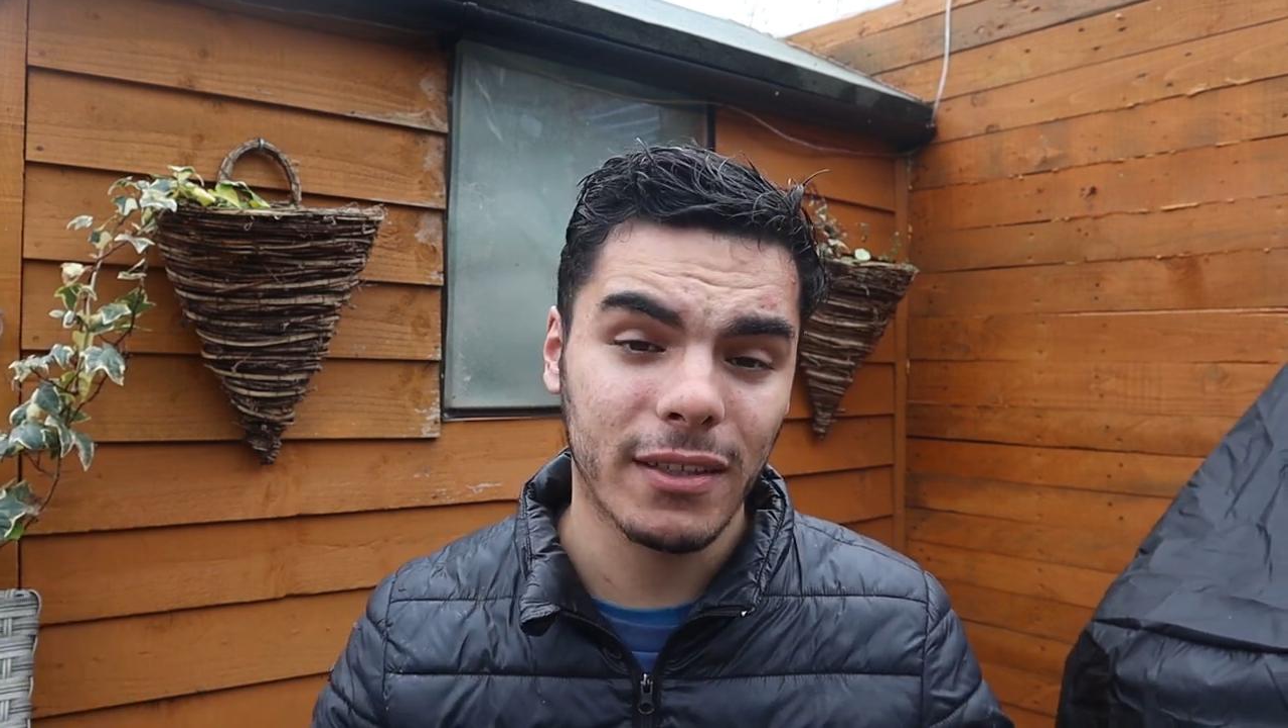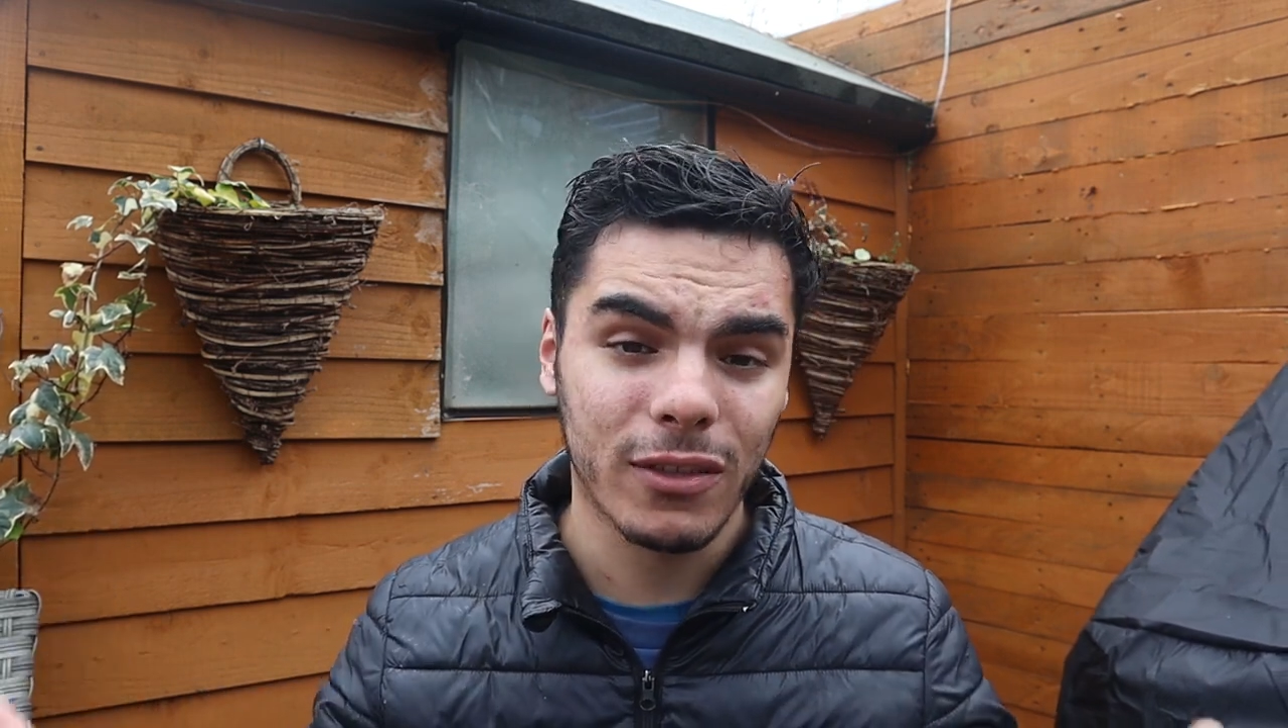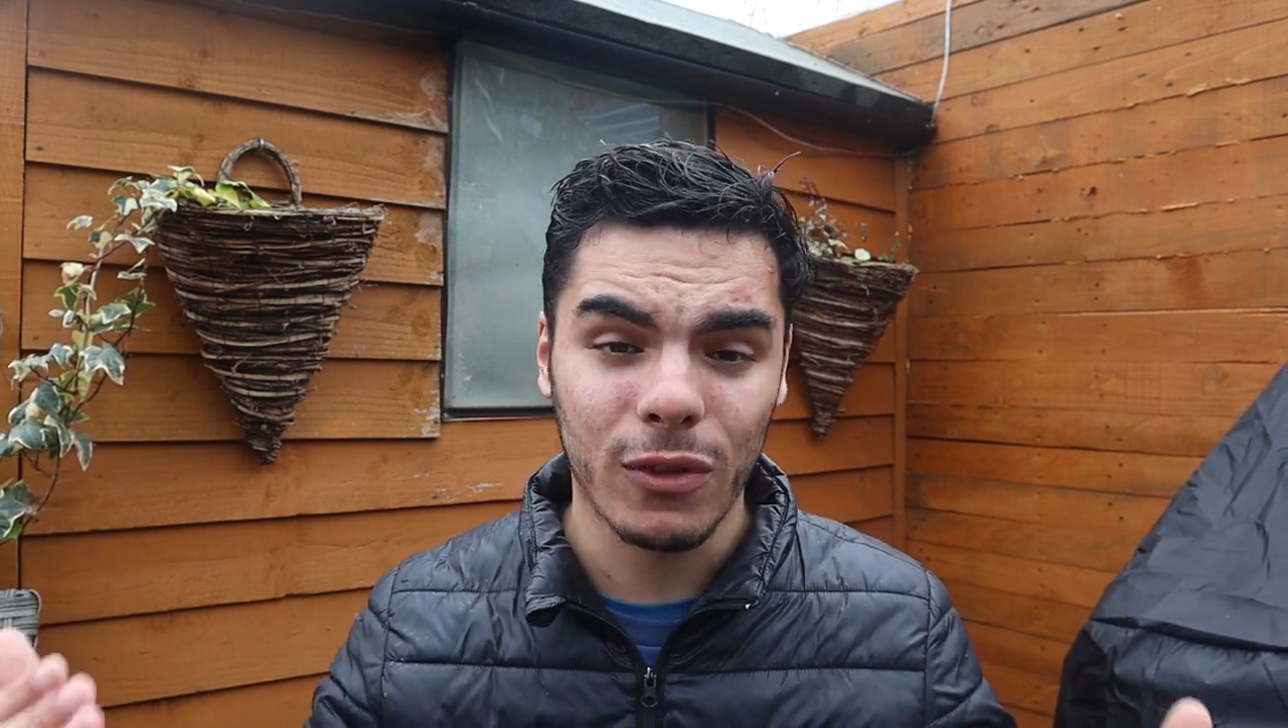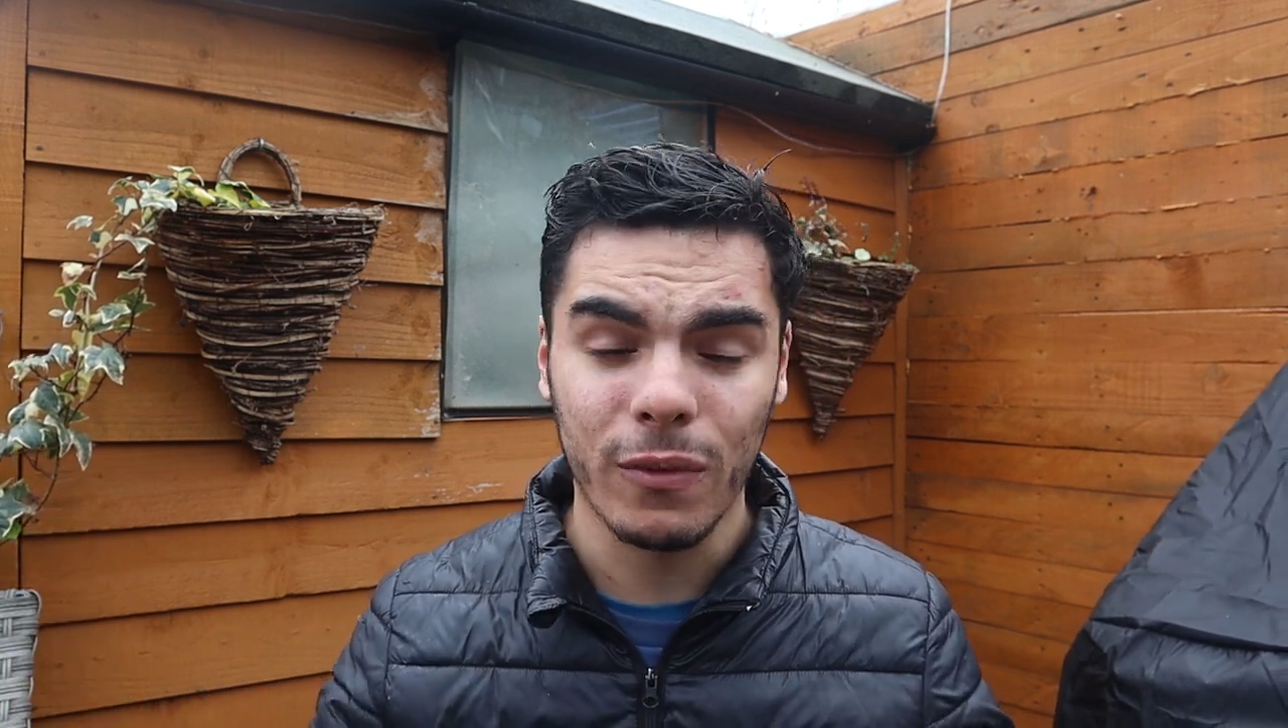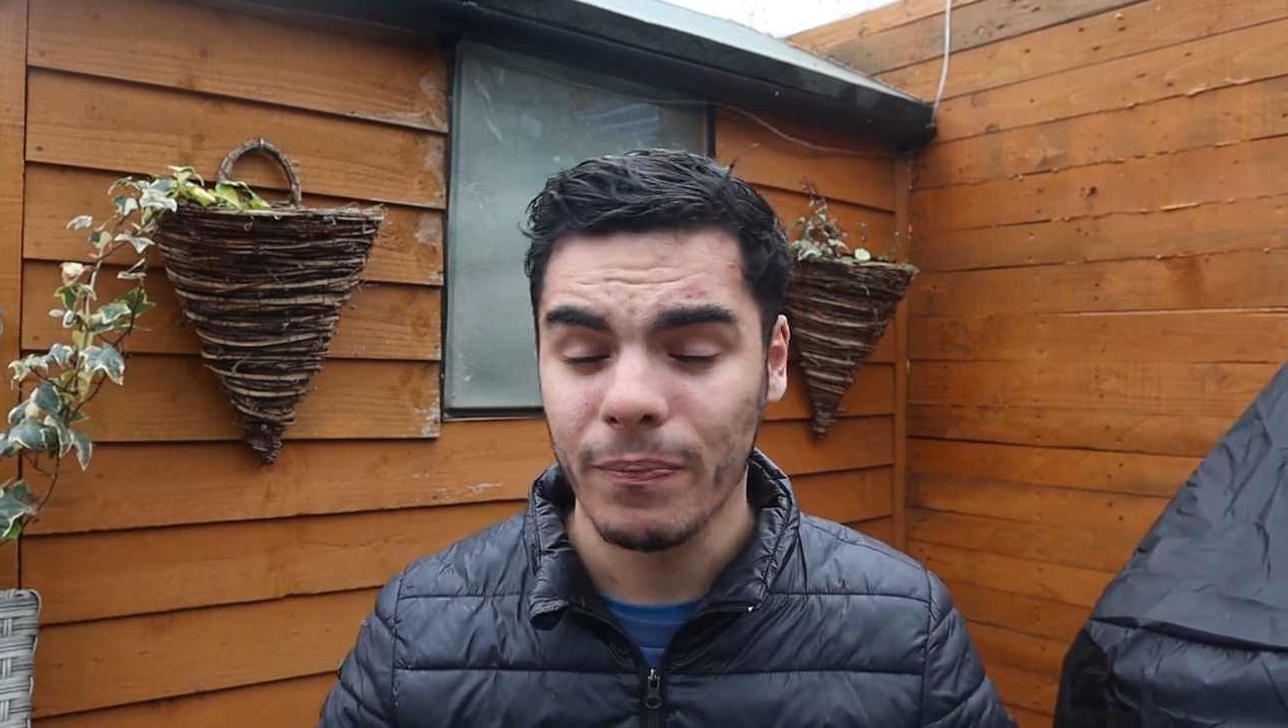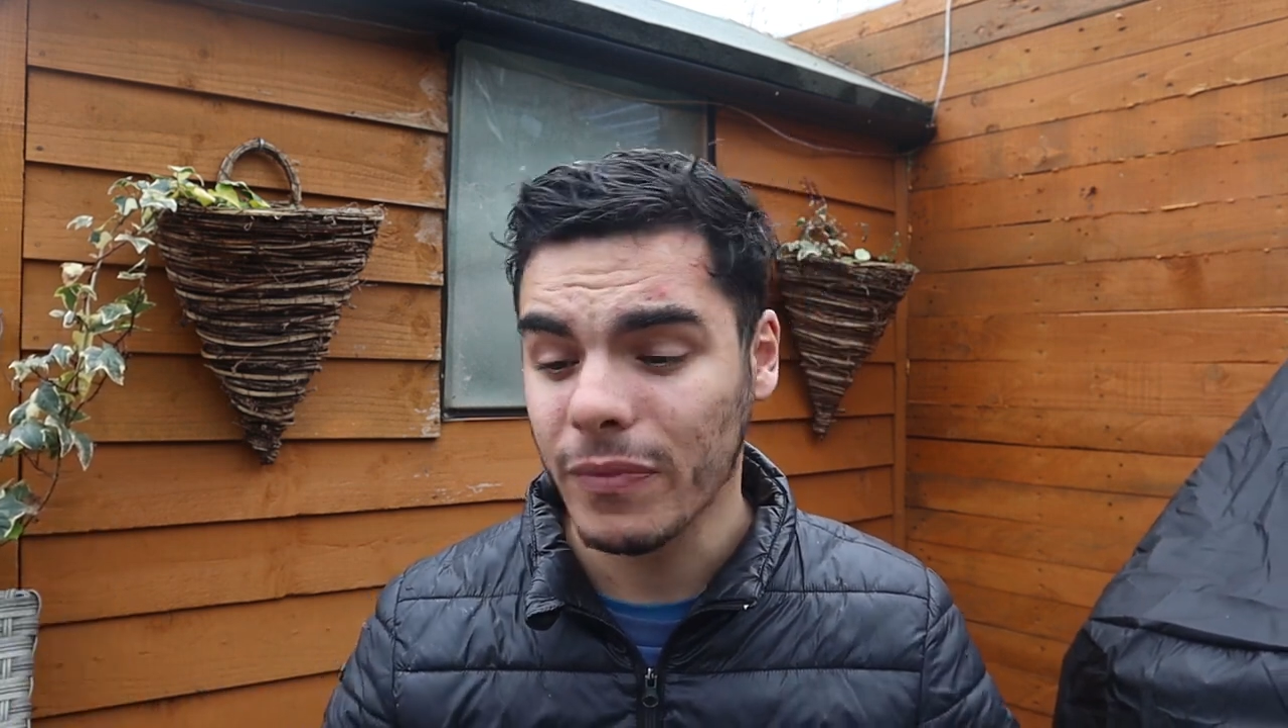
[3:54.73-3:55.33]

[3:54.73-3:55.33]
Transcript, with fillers: it to